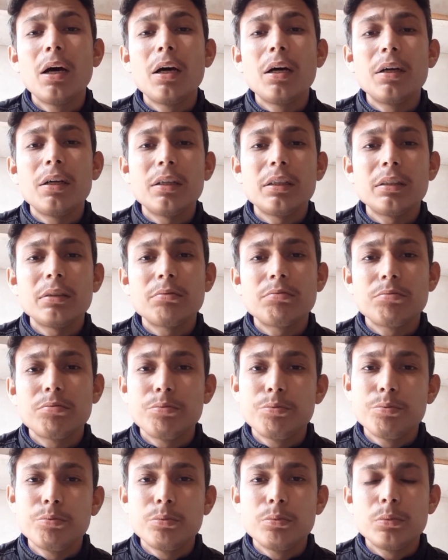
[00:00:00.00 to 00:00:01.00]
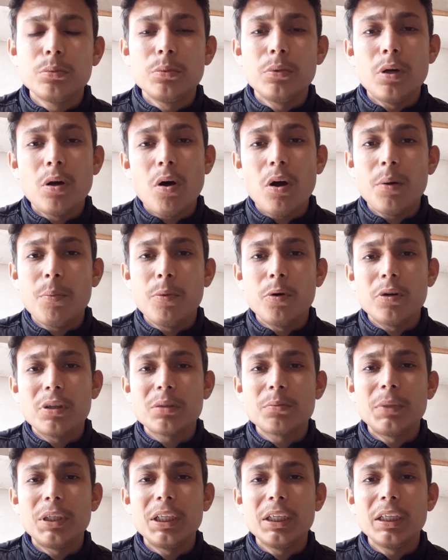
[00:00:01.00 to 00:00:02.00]
uh, non-porous
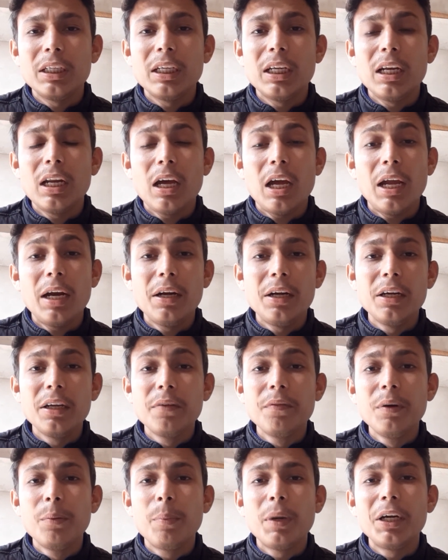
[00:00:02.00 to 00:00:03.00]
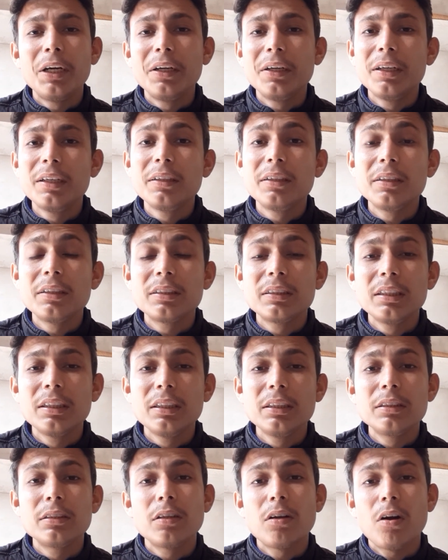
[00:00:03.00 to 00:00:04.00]
material. And liquid penetrant testing
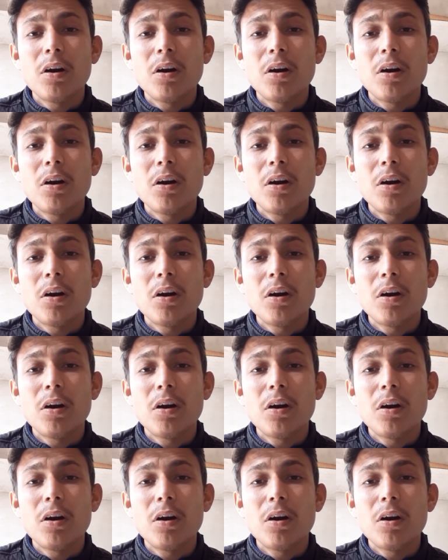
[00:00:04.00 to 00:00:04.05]
is